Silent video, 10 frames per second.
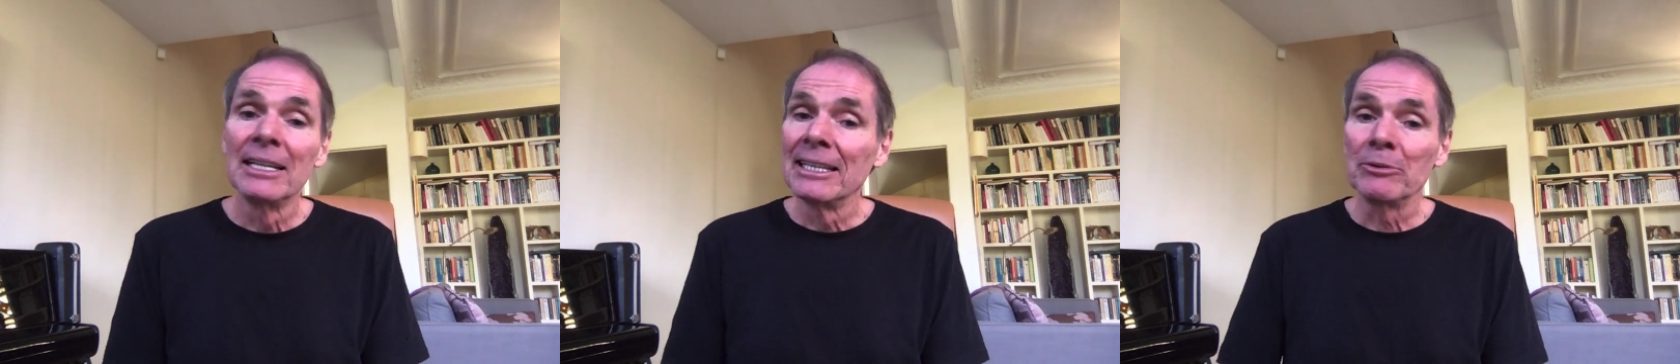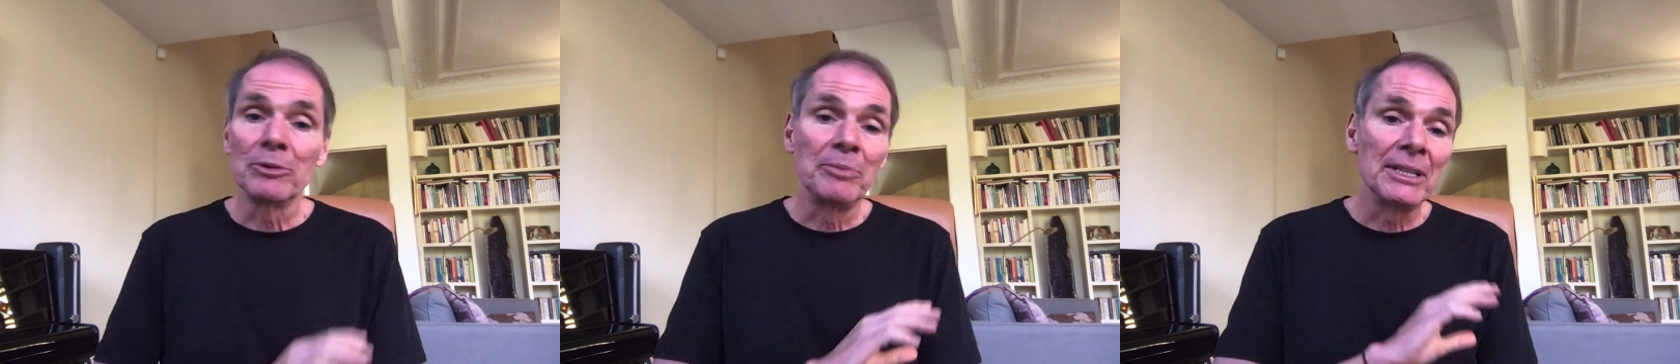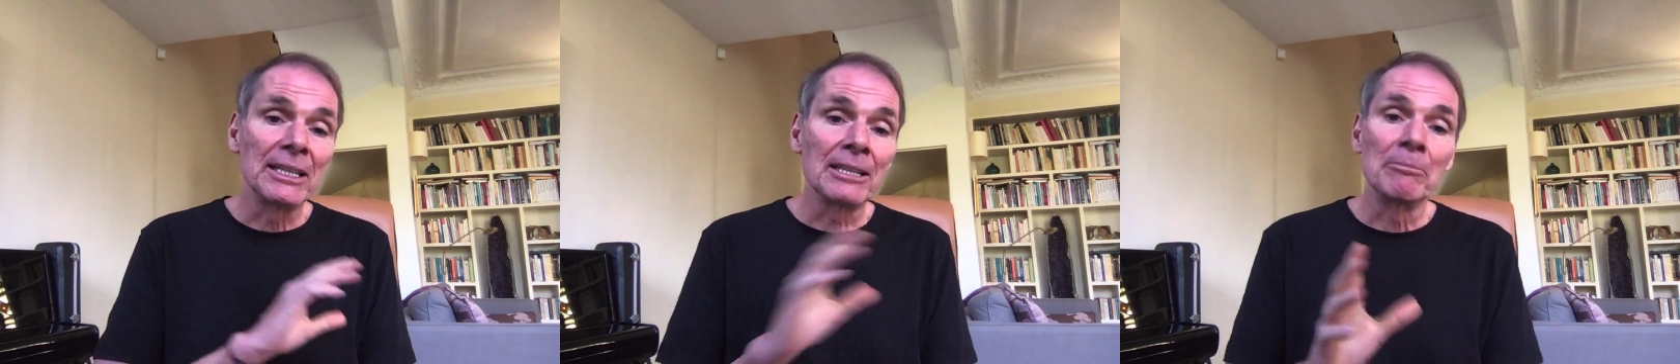It will
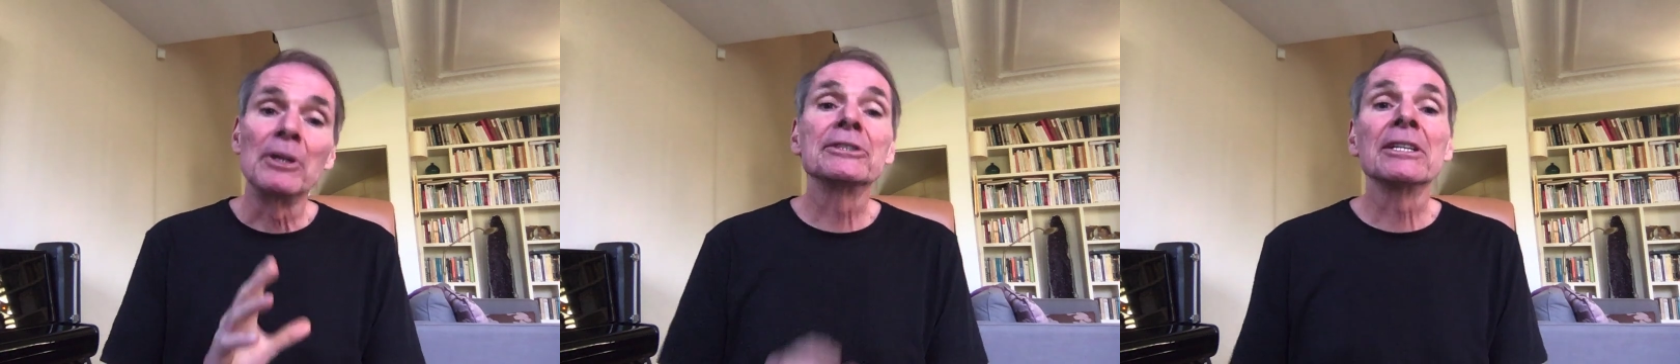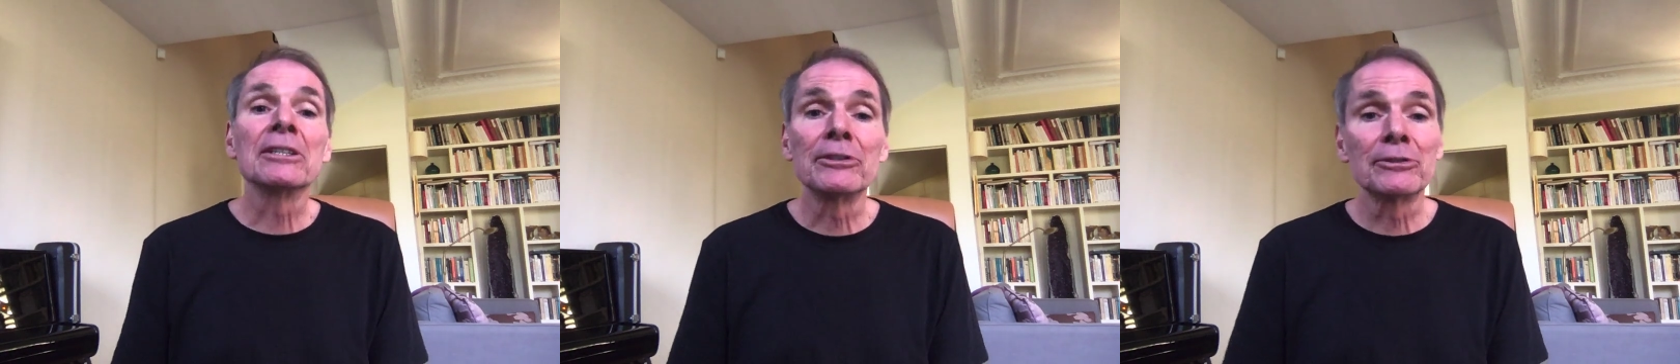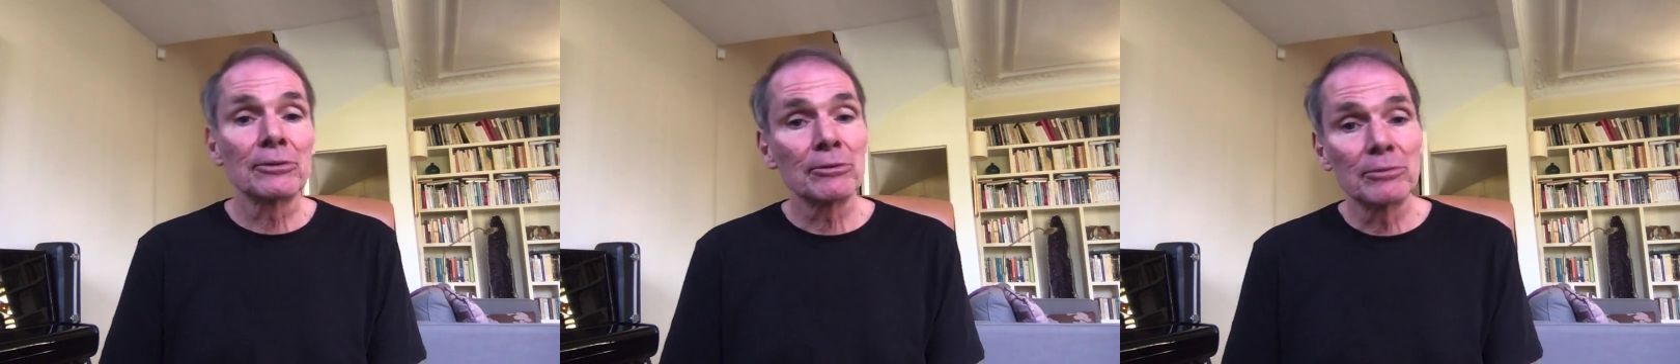be a
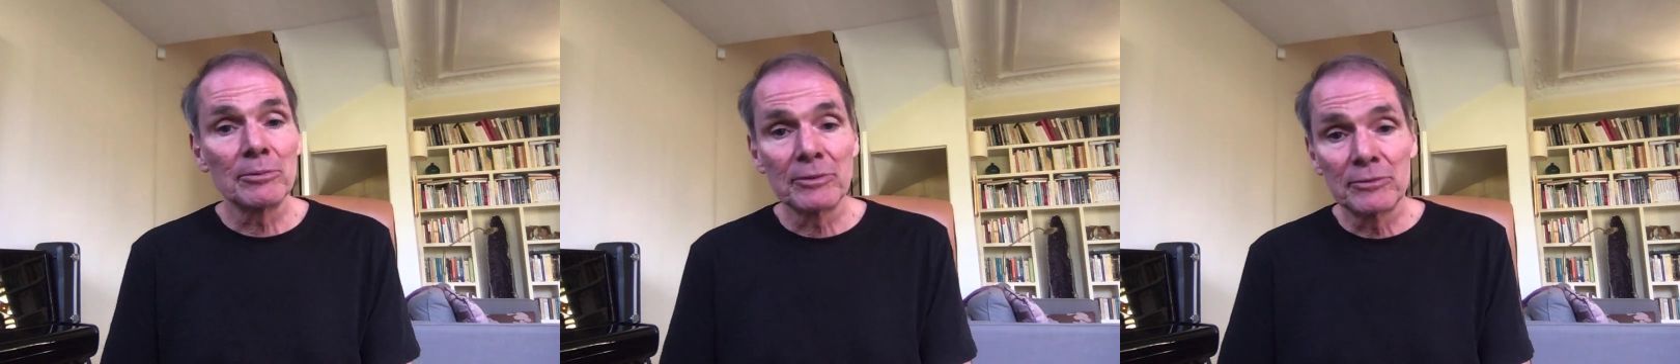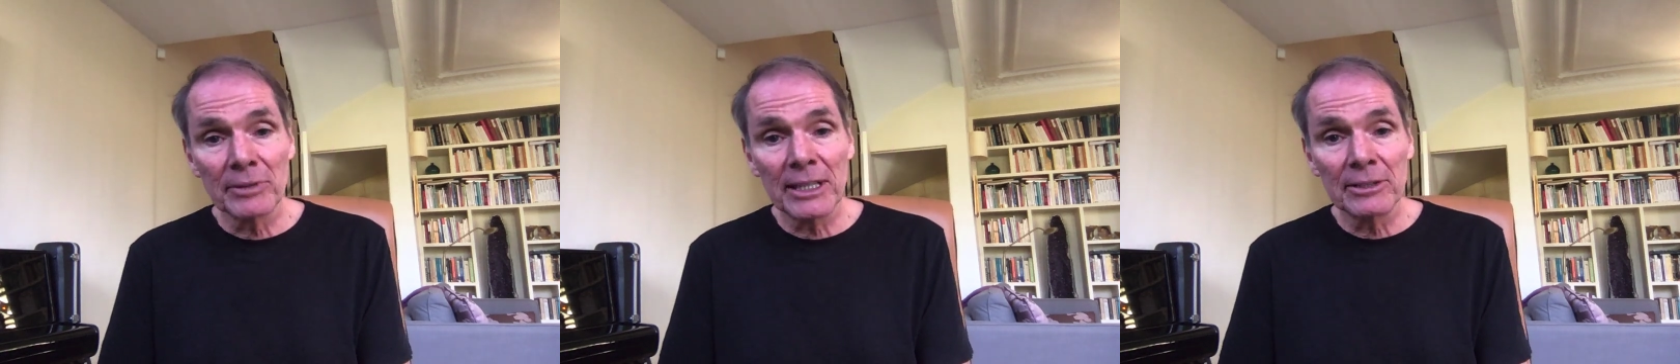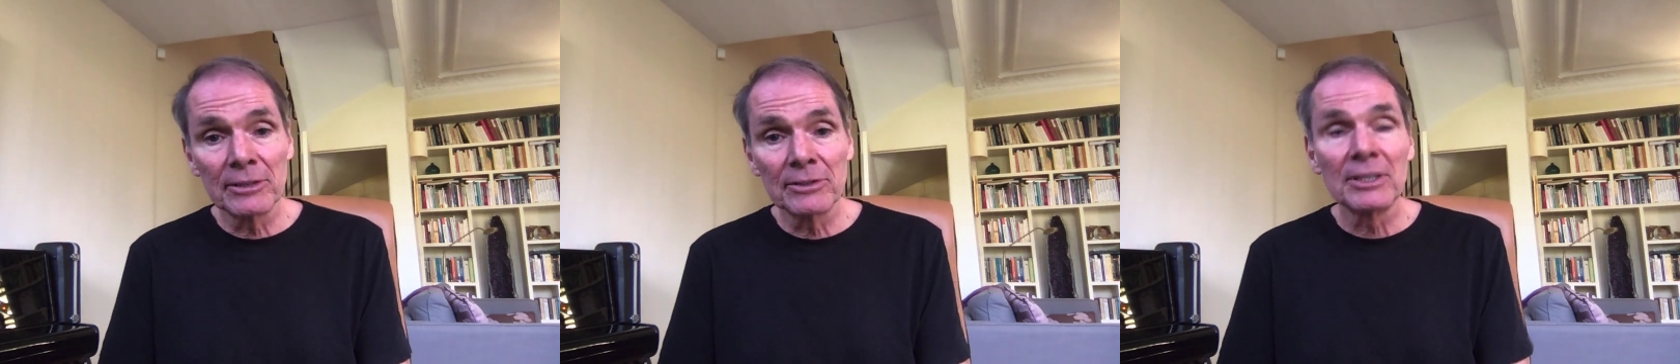multicultural group of
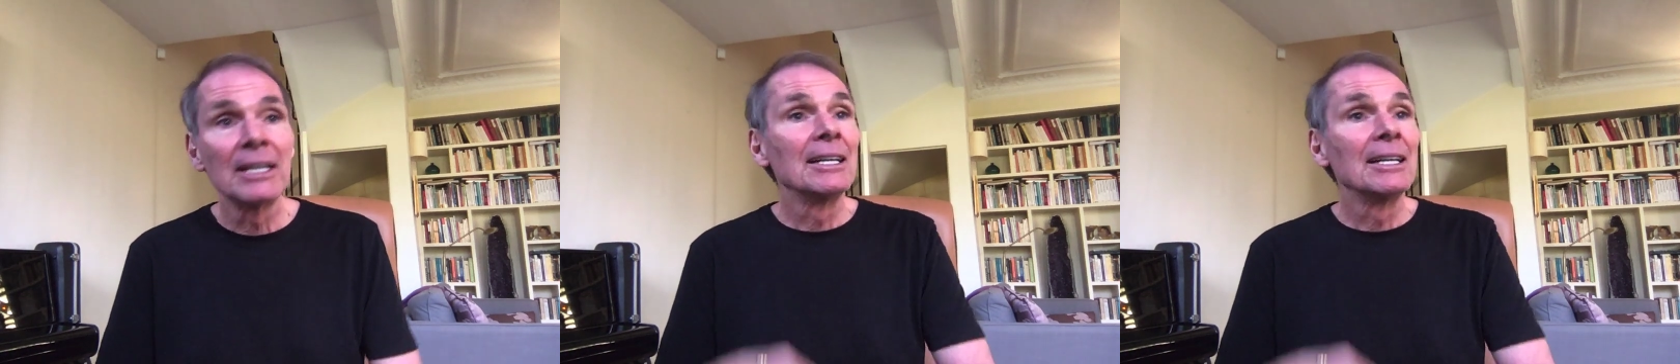trainers.